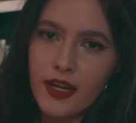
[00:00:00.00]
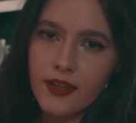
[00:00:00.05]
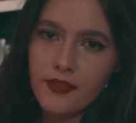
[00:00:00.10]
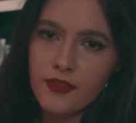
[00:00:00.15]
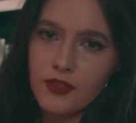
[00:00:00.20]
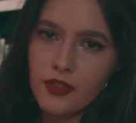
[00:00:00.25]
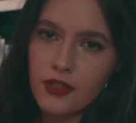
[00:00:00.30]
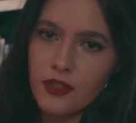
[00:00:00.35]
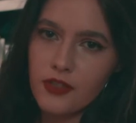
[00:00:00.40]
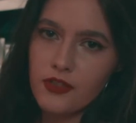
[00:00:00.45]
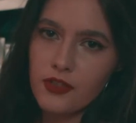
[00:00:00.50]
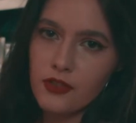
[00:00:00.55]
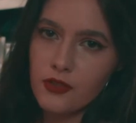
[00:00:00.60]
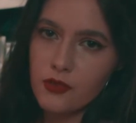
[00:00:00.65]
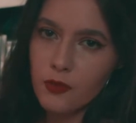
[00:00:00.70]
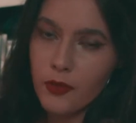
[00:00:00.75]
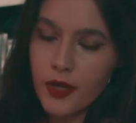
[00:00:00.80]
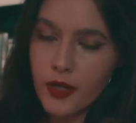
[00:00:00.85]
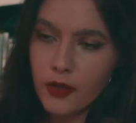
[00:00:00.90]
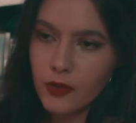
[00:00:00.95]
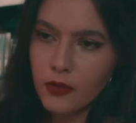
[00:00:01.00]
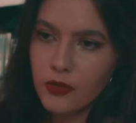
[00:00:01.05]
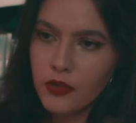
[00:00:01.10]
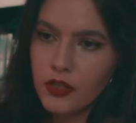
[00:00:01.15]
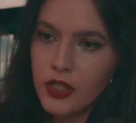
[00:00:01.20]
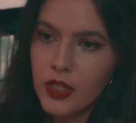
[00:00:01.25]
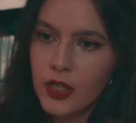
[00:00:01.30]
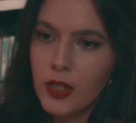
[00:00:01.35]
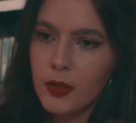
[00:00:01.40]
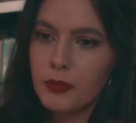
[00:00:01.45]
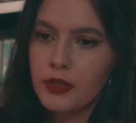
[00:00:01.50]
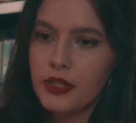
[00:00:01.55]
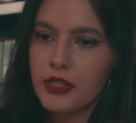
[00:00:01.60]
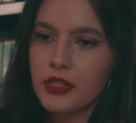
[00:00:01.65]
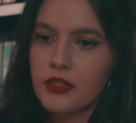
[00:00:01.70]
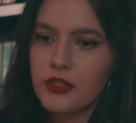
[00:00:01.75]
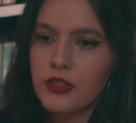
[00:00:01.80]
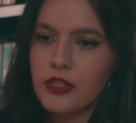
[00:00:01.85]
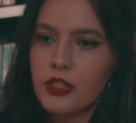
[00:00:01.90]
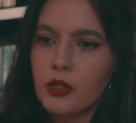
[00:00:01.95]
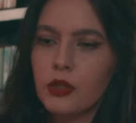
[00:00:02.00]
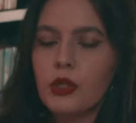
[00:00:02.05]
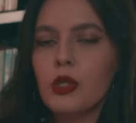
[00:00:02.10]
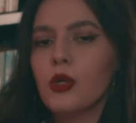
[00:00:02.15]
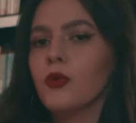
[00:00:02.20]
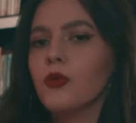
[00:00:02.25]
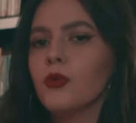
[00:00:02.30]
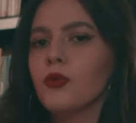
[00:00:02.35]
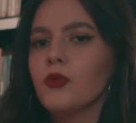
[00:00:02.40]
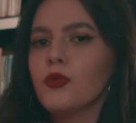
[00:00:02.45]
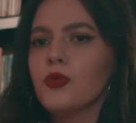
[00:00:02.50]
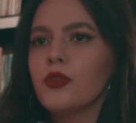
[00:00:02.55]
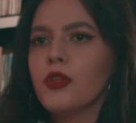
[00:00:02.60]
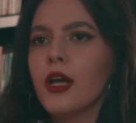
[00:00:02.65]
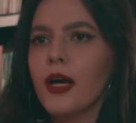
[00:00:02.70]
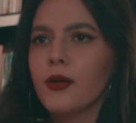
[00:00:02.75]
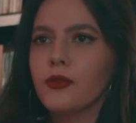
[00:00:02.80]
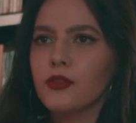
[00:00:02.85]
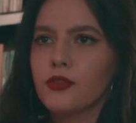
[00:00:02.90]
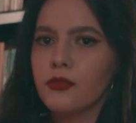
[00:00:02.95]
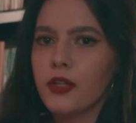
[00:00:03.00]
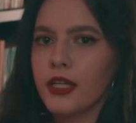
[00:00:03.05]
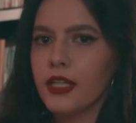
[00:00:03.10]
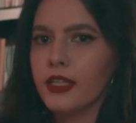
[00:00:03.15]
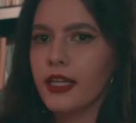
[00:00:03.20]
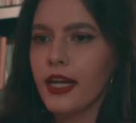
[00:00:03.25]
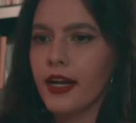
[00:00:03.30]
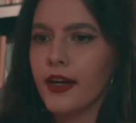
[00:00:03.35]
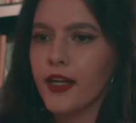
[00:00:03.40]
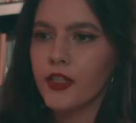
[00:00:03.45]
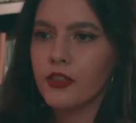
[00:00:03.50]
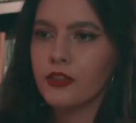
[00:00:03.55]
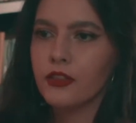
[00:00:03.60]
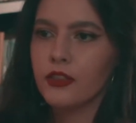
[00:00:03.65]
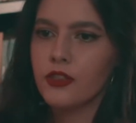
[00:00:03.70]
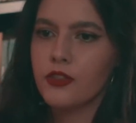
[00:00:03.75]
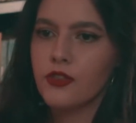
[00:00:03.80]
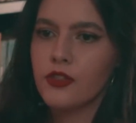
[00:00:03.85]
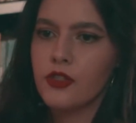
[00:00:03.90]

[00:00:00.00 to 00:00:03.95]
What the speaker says: stars as well, because he knows how to write characters.